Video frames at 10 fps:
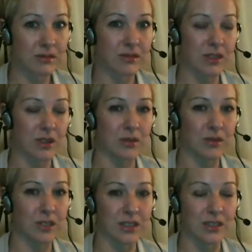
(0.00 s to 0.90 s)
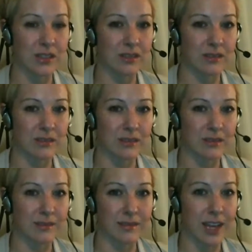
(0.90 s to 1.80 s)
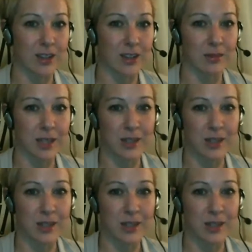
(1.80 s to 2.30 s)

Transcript: So it just, I don't know.